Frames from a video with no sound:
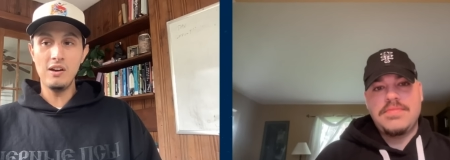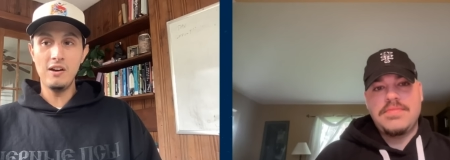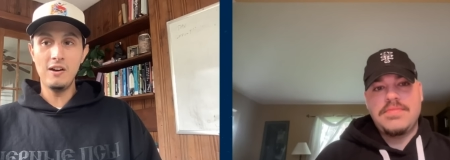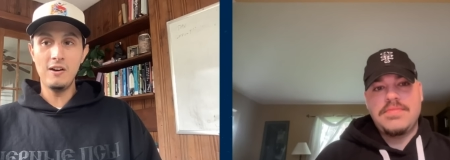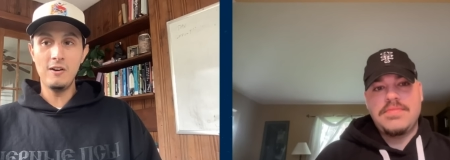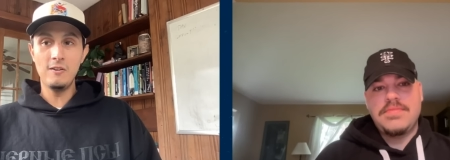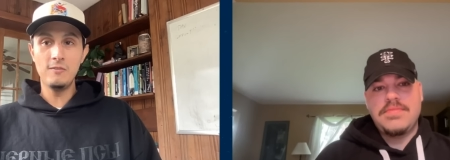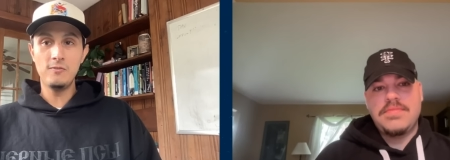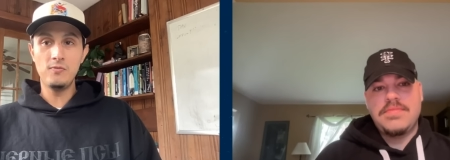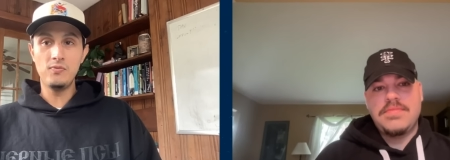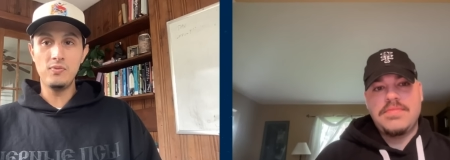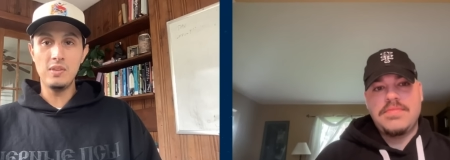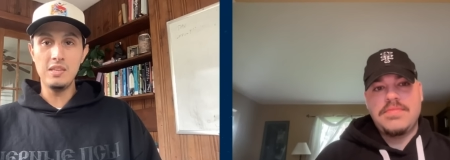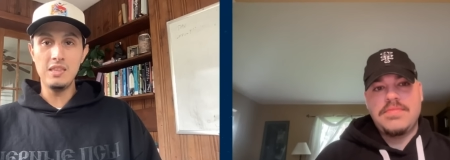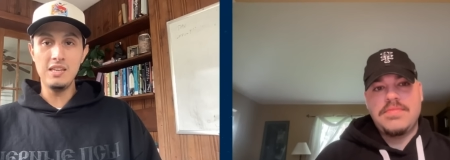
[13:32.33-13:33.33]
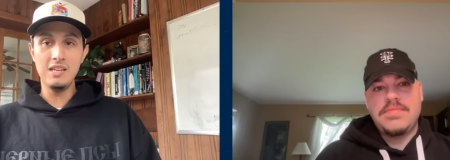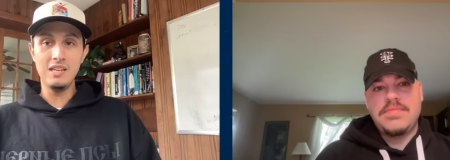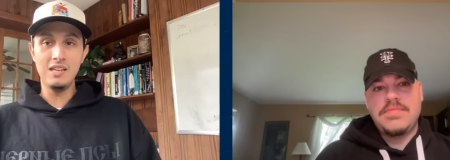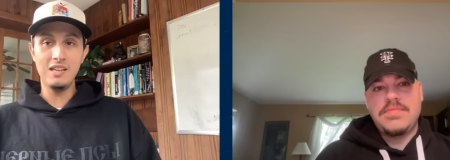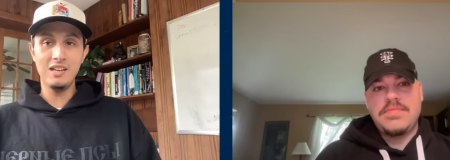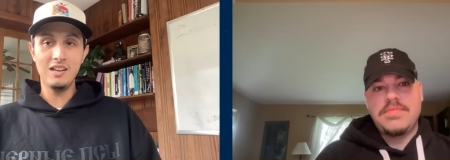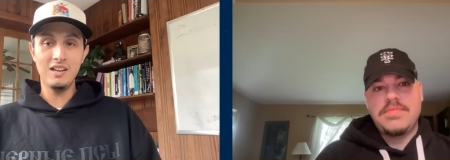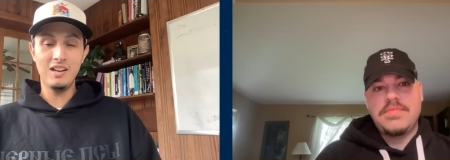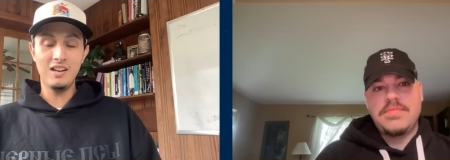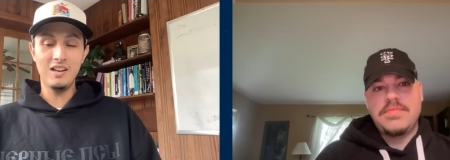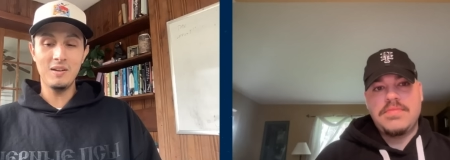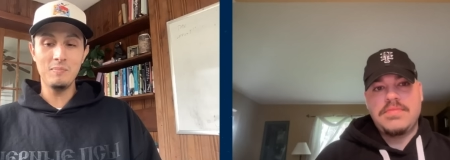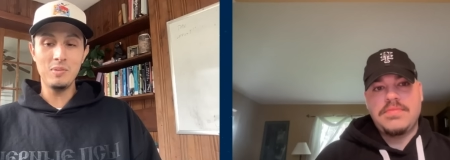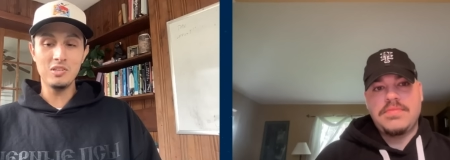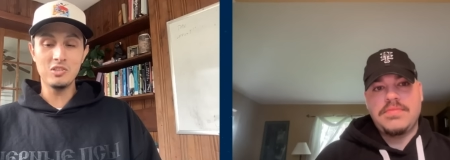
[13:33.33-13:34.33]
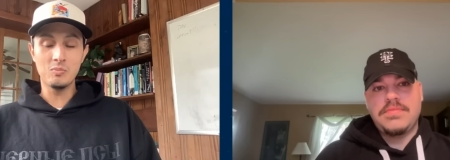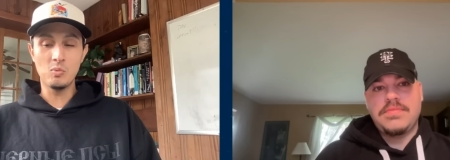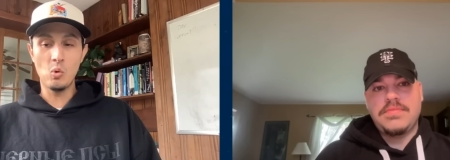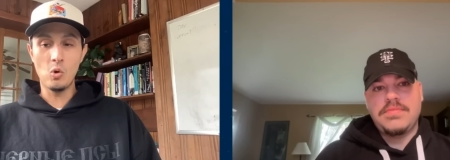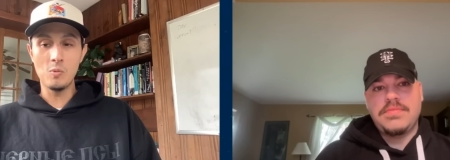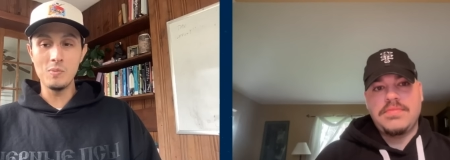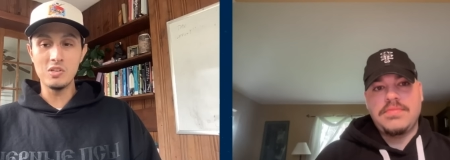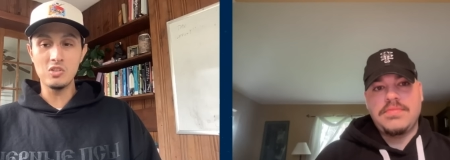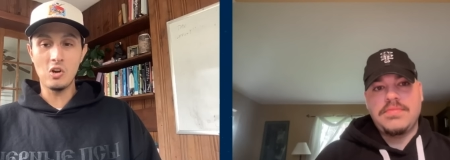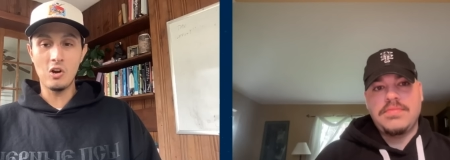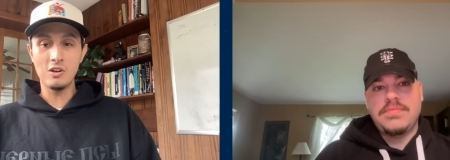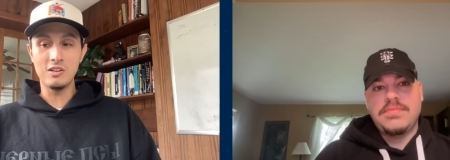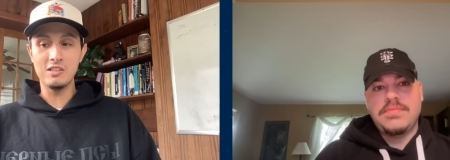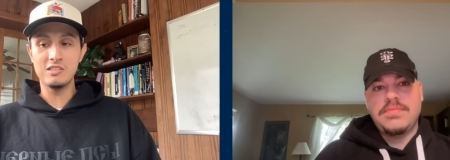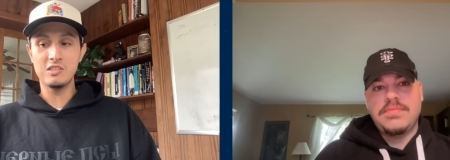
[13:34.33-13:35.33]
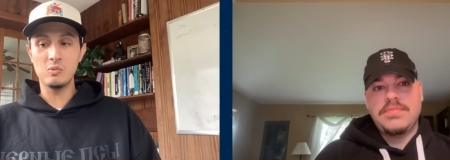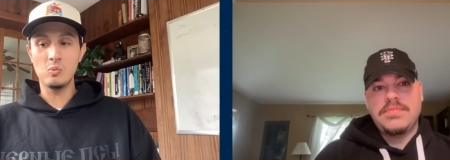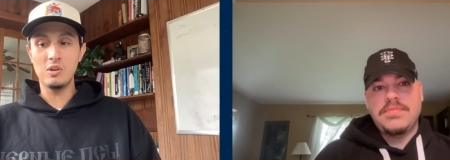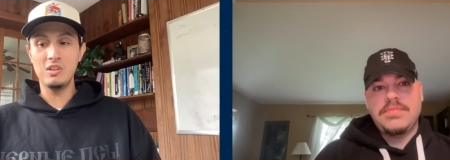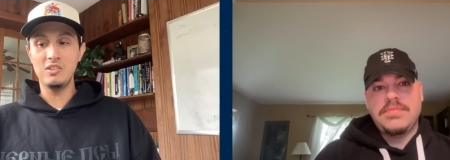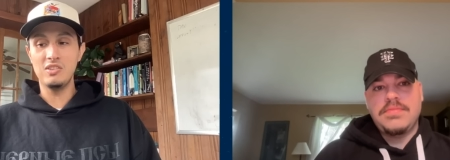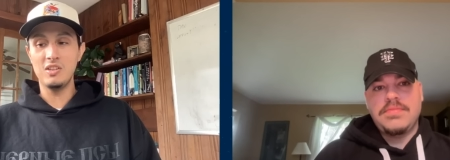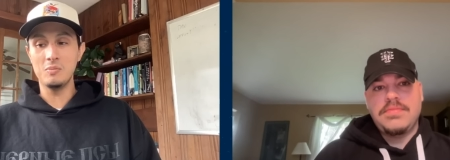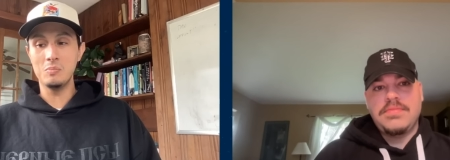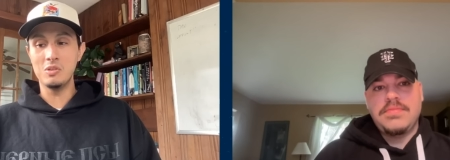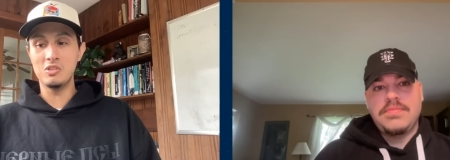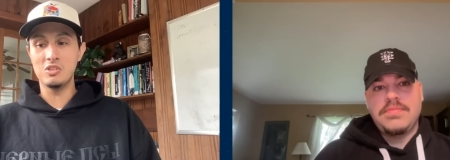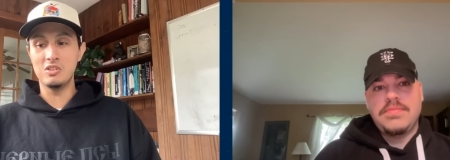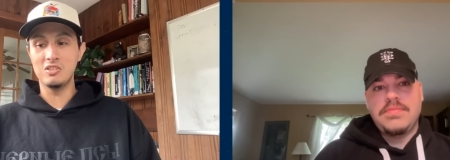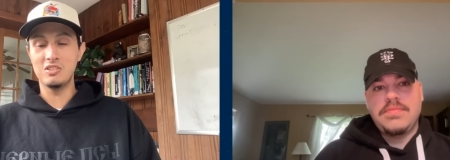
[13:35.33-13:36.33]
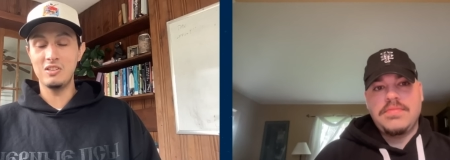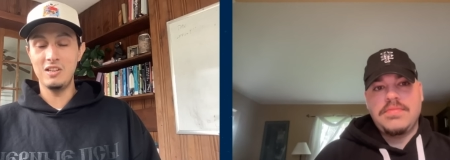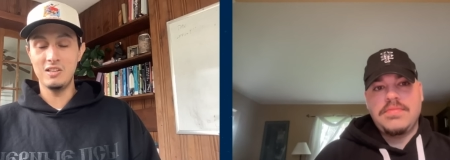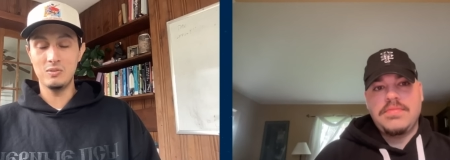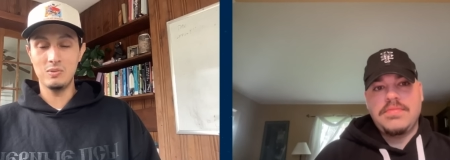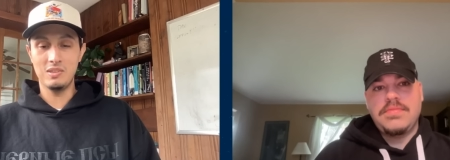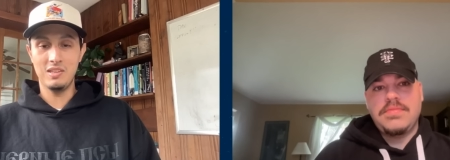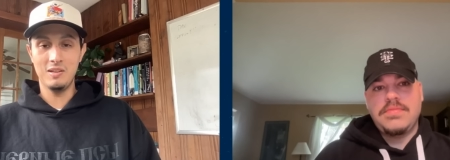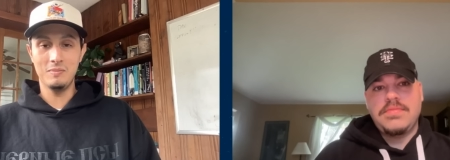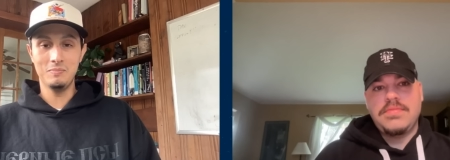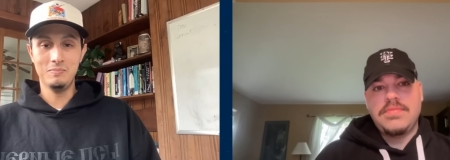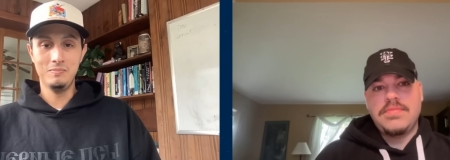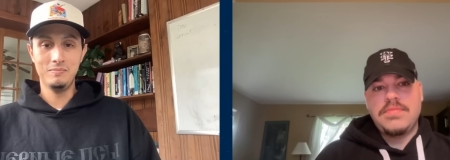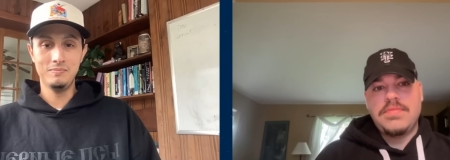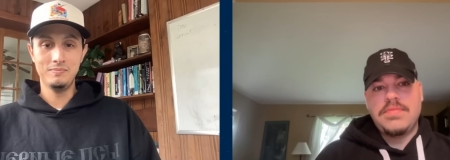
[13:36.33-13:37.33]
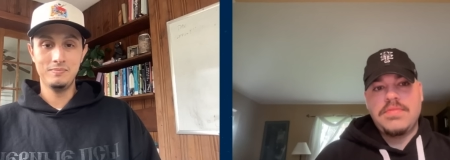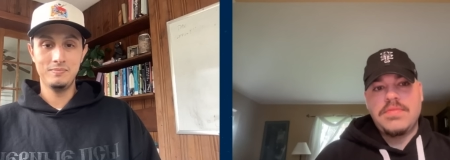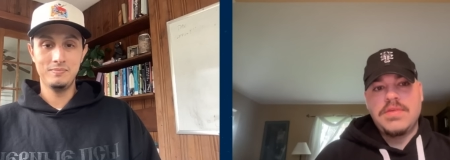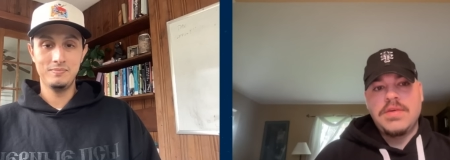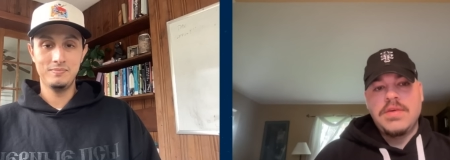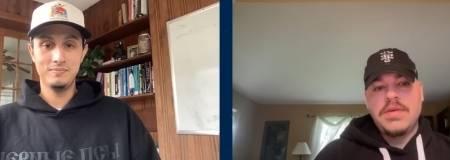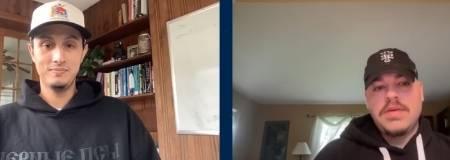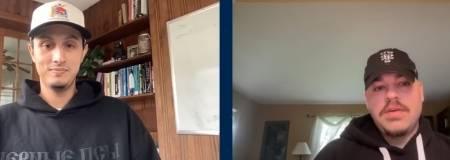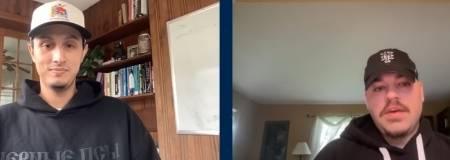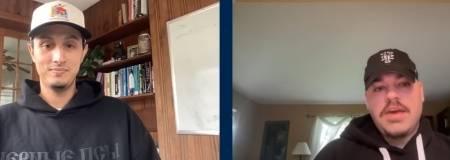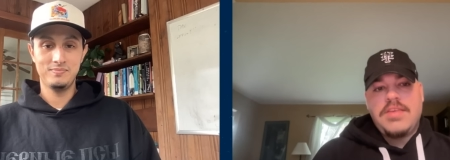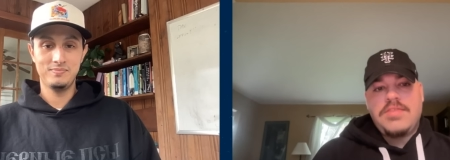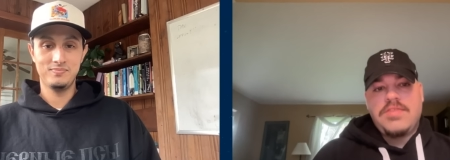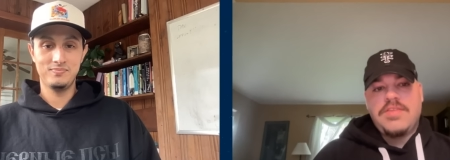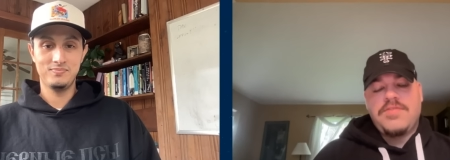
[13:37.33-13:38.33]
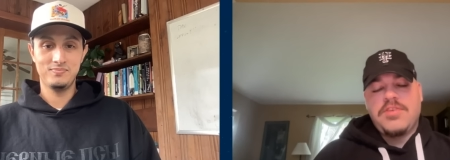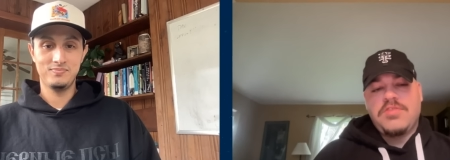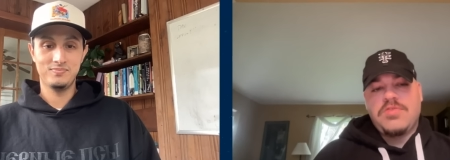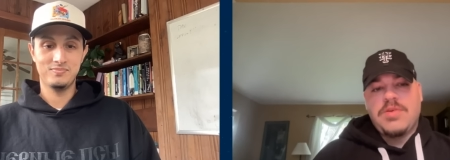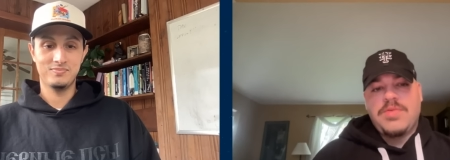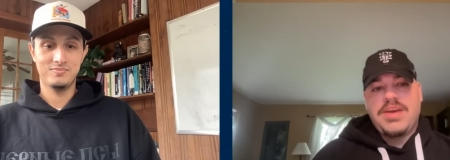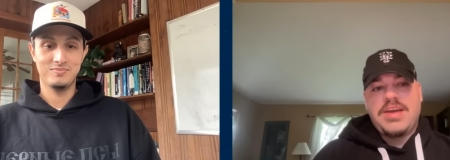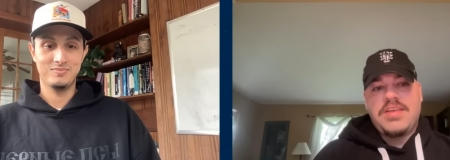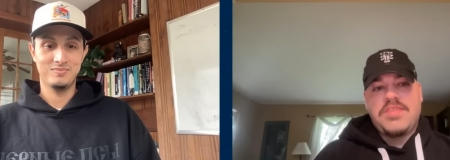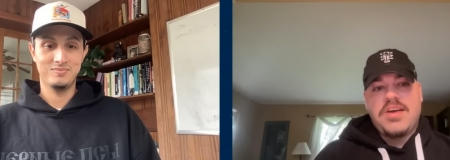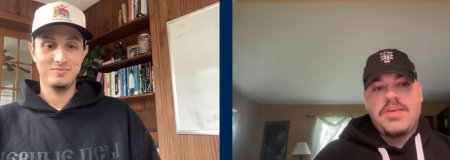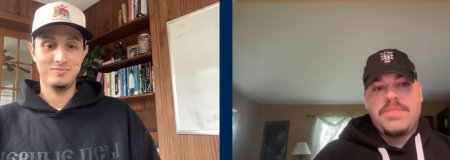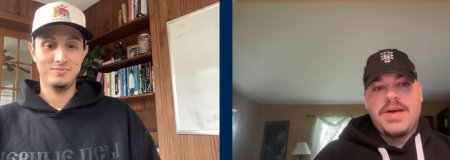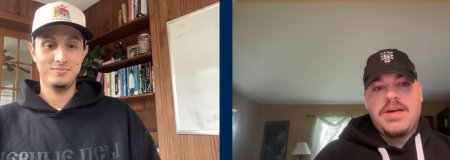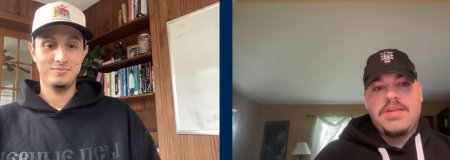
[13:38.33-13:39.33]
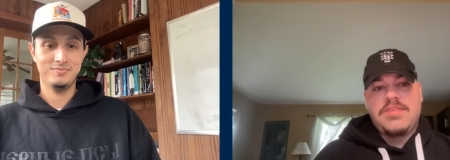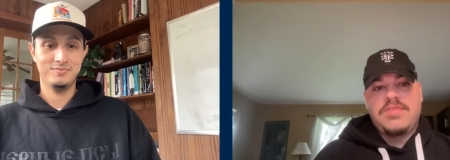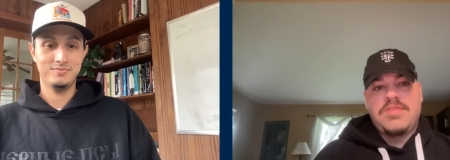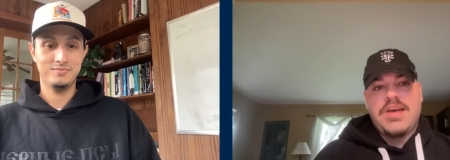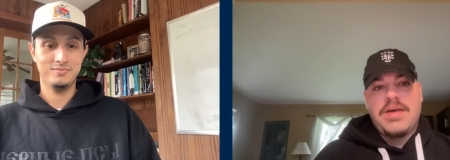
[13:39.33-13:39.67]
Speaker 1: of the uh, Bishop Gorman targets and where you think Michigan stands with them.
Speaker 2: Yeah, so the first one we got to talk about is